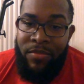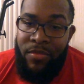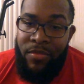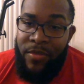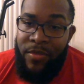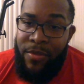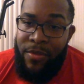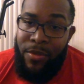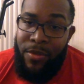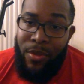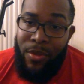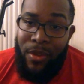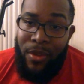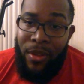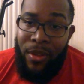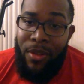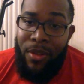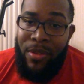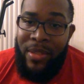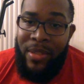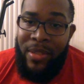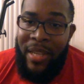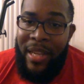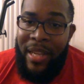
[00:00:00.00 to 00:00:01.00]
for a
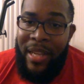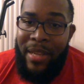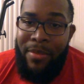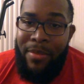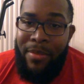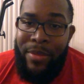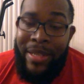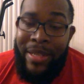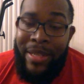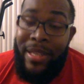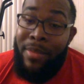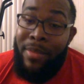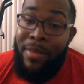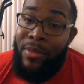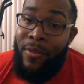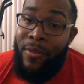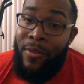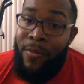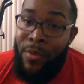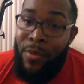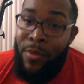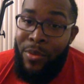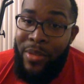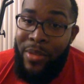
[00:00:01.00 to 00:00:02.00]
long time when it comes to
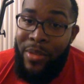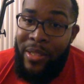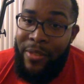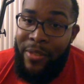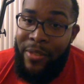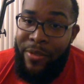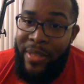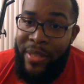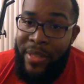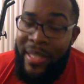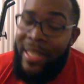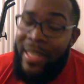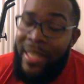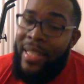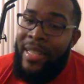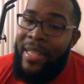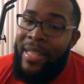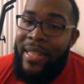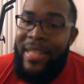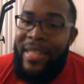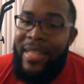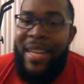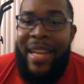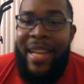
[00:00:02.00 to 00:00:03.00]
food delivery,
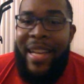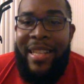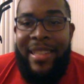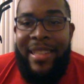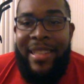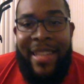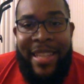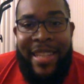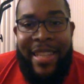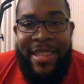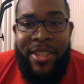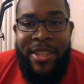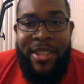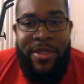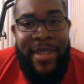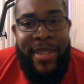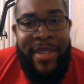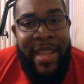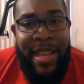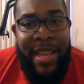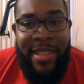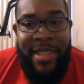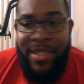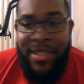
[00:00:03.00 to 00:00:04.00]
not like their
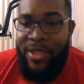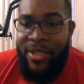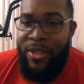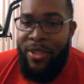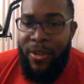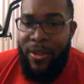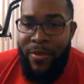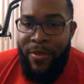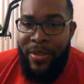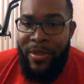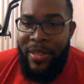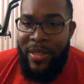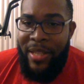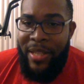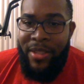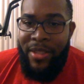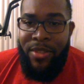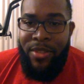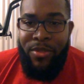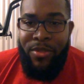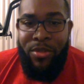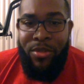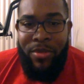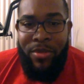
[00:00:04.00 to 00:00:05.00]
taxi service, not
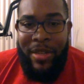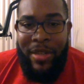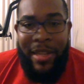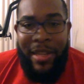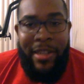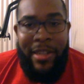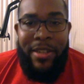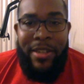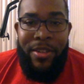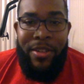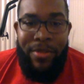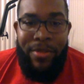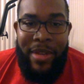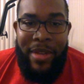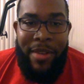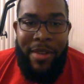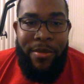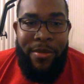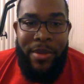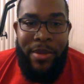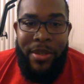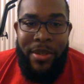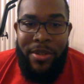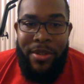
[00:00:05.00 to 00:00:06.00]

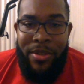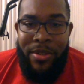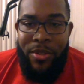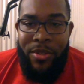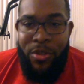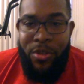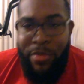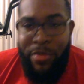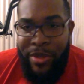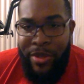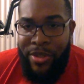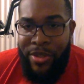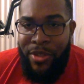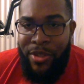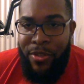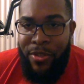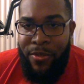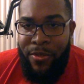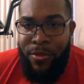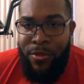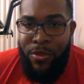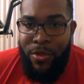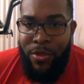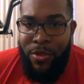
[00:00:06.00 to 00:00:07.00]
what Uber is known
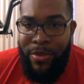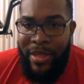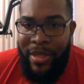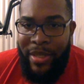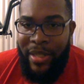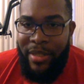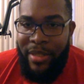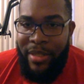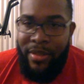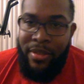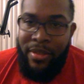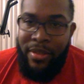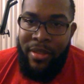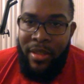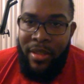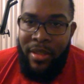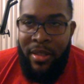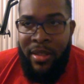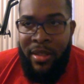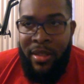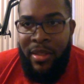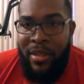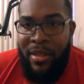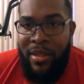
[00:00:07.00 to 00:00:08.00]
for, because
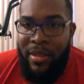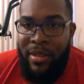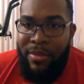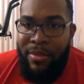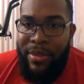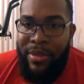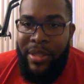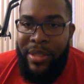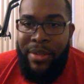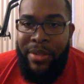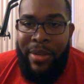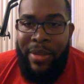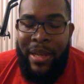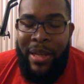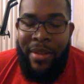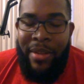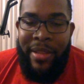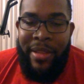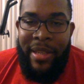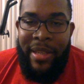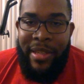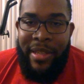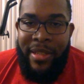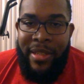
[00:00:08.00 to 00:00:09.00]
we know how
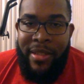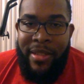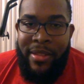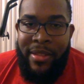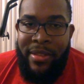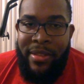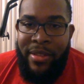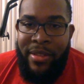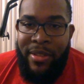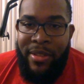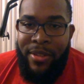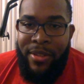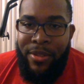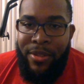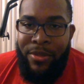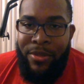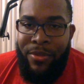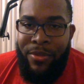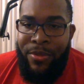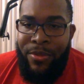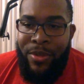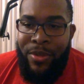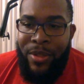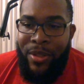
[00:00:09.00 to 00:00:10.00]
that is.
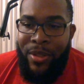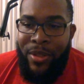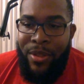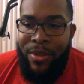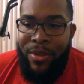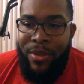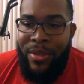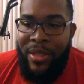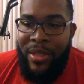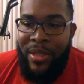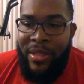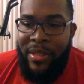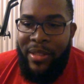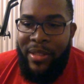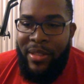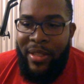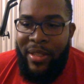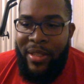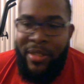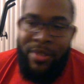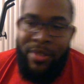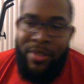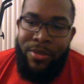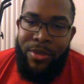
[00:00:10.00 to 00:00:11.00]
For the longest, it's
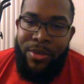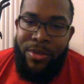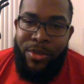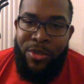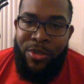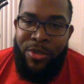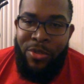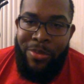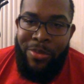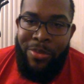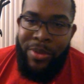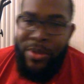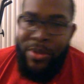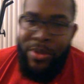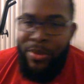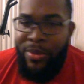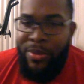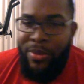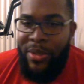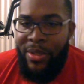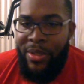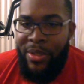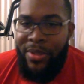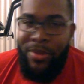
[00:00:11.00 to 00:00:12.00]
like, don't do Uber, do
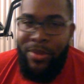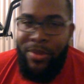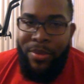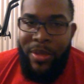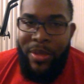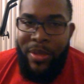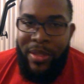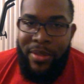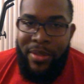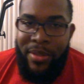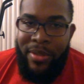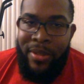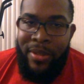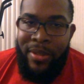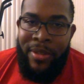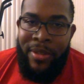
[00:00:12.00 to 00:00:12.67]
this, do this,